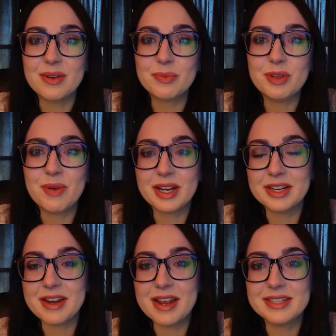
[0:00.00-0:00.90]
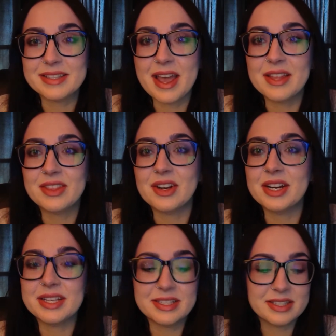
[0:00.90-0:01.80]
we recognize that there
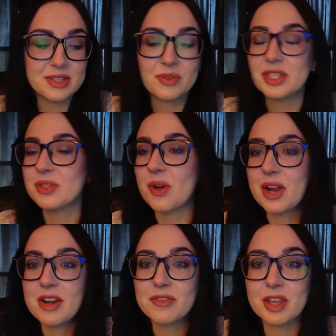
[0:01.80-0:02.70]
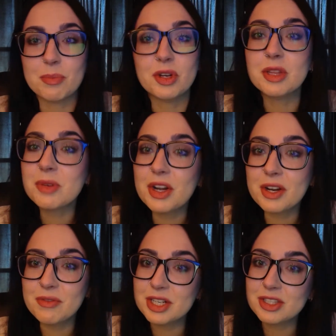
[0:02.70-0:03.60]
is, this is all kind of like
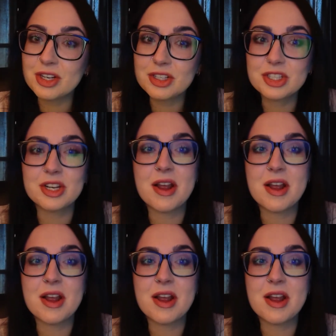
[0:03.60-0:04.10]
preliminary research,